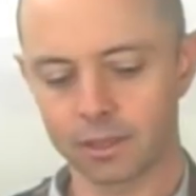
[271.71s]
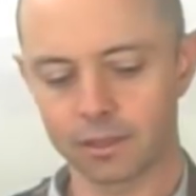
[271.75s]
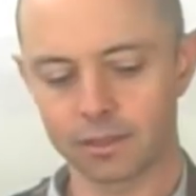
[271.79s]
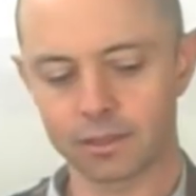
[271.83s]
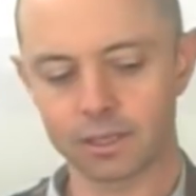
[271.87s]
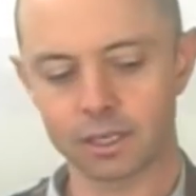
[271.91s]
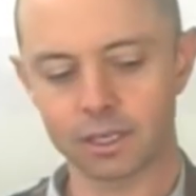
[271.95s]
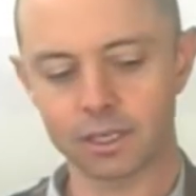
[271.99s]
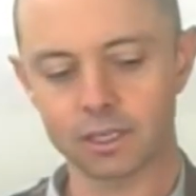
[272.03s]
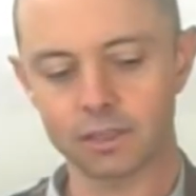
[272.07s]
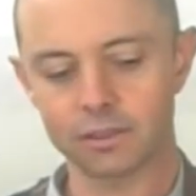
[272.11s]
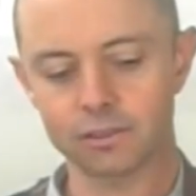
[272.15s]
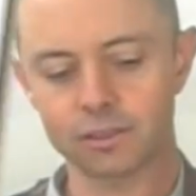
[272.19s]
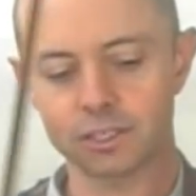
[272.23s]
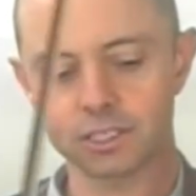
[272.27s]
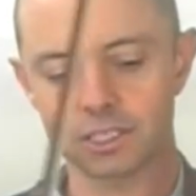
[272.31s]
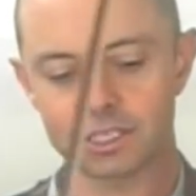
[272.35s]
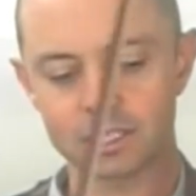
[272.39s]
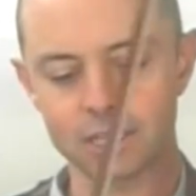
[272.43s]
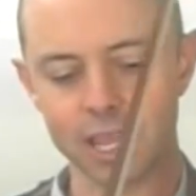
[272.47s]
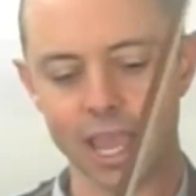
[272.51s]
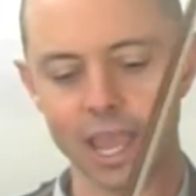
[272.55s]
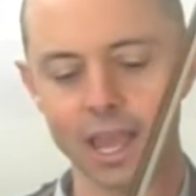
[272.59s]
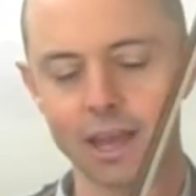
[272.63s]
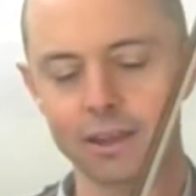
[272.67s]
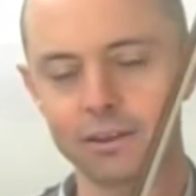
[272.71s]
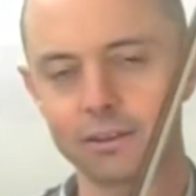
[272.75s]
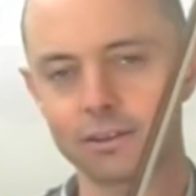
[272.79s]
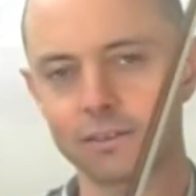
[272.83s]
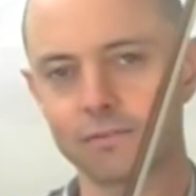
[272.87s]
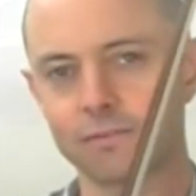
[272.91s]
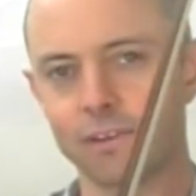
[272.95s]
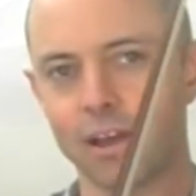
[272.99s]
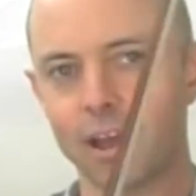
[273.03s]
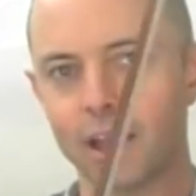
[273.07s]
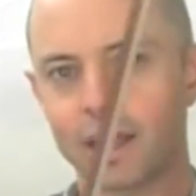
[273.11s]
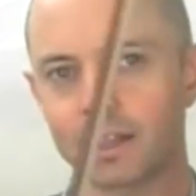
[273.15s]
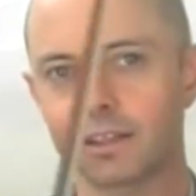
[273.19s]
the sound of
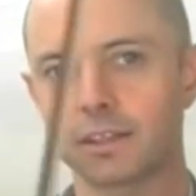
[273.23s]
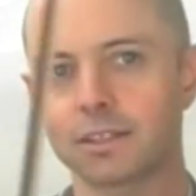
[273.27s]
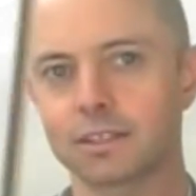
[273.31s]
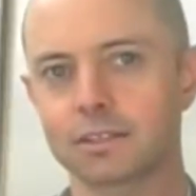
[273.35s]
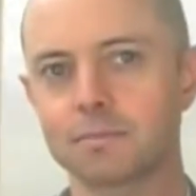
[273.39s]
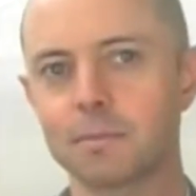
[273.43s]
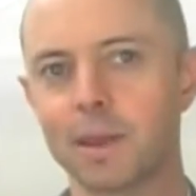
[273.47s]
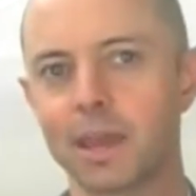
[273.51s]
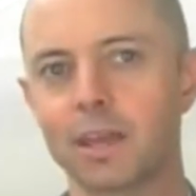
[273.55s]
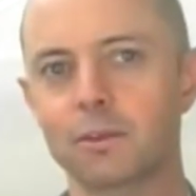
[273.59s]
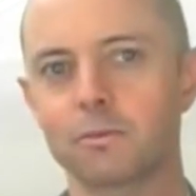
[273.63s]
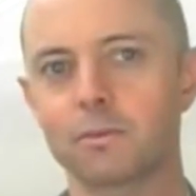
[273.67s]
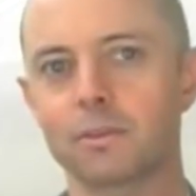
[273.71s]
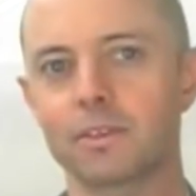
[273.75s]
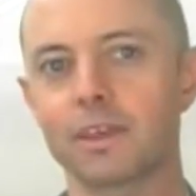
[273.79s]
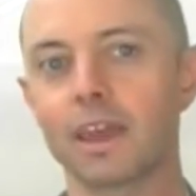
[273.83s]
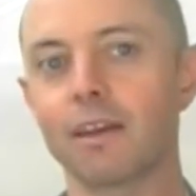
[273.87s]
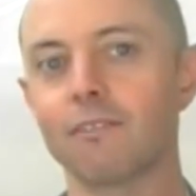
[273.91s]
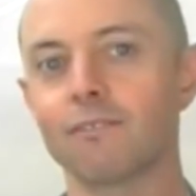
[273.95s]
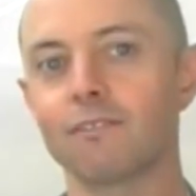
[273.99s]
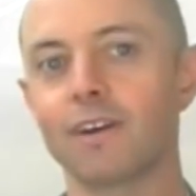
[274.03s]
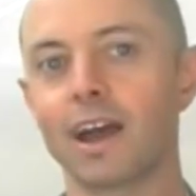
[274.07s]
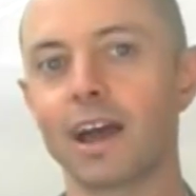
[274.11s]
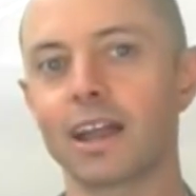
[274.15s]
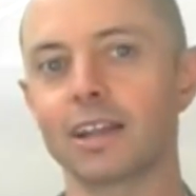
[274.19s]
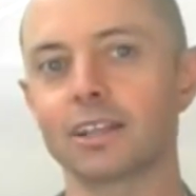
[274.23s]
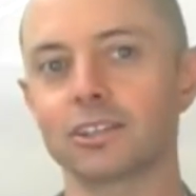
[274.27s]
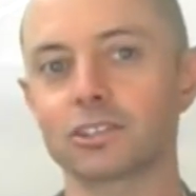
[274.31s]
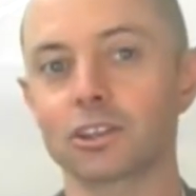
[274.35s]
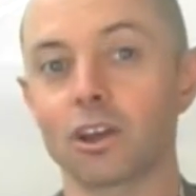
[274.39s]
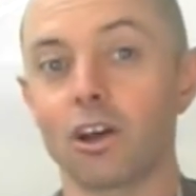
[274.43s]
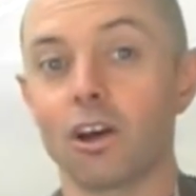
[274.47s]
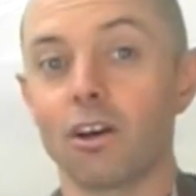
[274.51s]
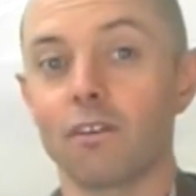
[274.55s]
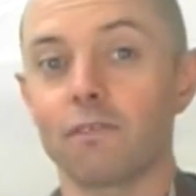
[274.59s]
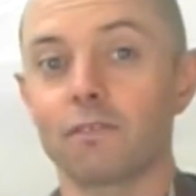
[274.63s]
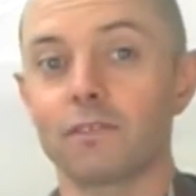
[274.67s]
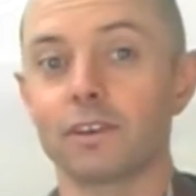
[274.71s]
violins made with that varnish
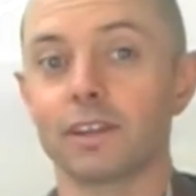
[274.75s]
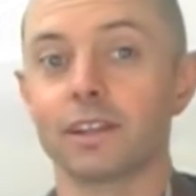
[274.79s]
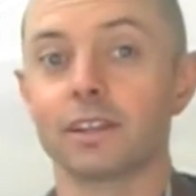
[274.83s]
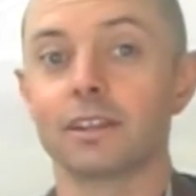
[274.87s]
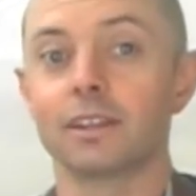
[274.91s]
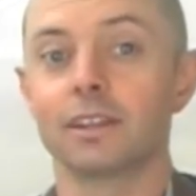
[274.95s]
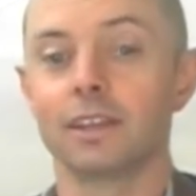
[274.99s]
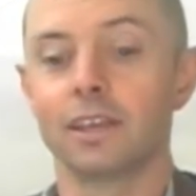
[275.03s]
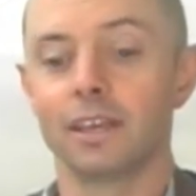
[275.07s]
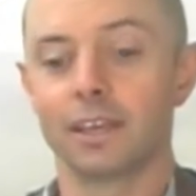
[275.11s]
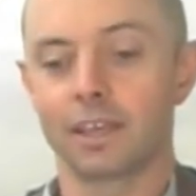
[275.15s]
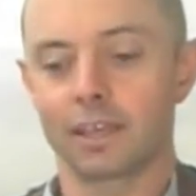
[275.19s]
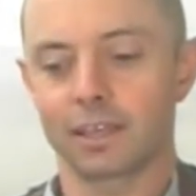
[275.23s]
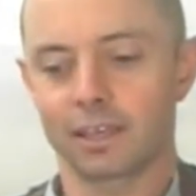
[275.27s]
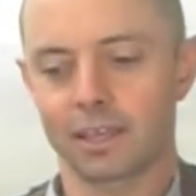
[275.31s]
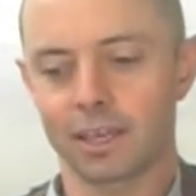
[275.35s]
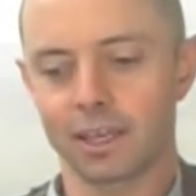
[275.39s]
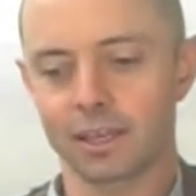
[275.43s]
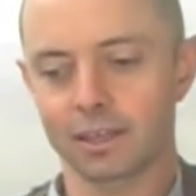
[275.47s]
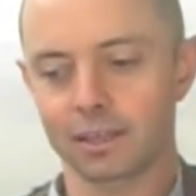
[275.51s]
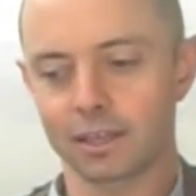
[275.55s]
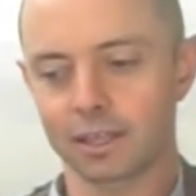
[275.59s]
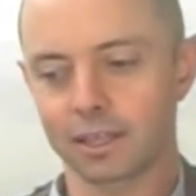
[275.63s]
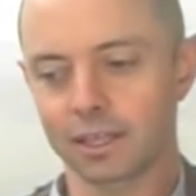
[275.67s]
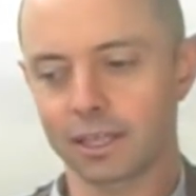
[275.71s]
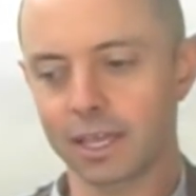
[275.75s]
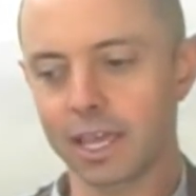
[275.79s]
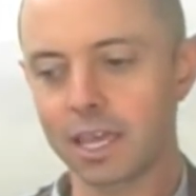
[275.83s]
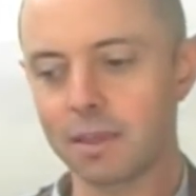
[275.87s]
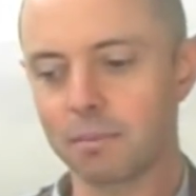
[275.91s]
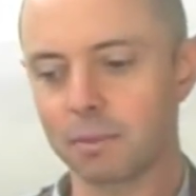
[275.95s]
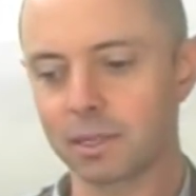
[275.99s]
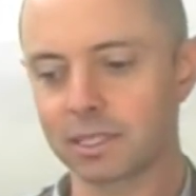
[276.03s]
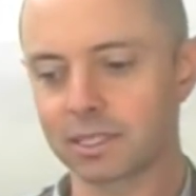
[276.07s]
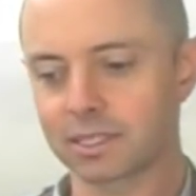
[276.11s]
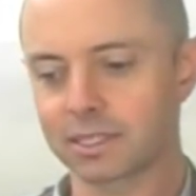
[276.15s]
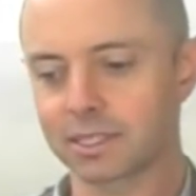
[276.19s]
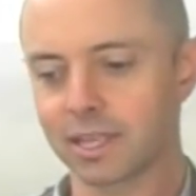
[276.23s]
often can
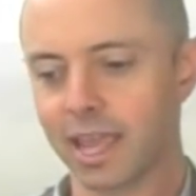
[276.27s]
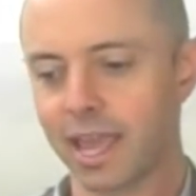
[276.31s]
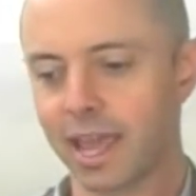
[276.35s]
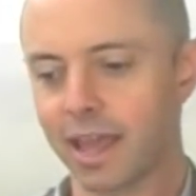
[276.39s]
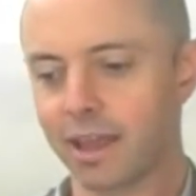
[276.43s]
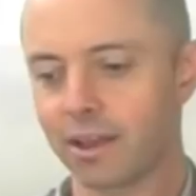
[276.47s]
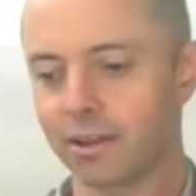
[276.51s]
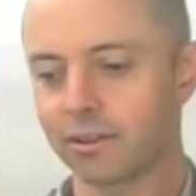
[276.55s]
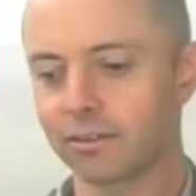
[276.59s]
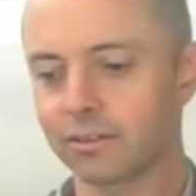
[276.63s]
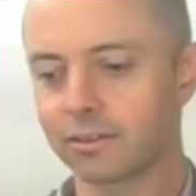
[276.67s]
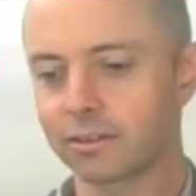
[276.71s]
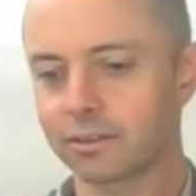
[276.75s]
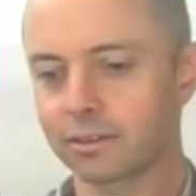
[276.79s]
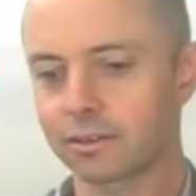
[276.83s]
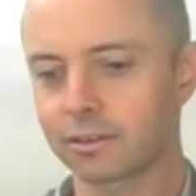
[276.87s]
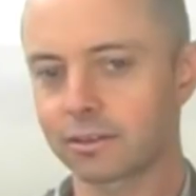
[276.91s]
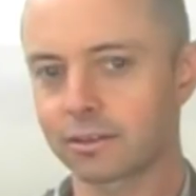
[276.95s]
keep its sound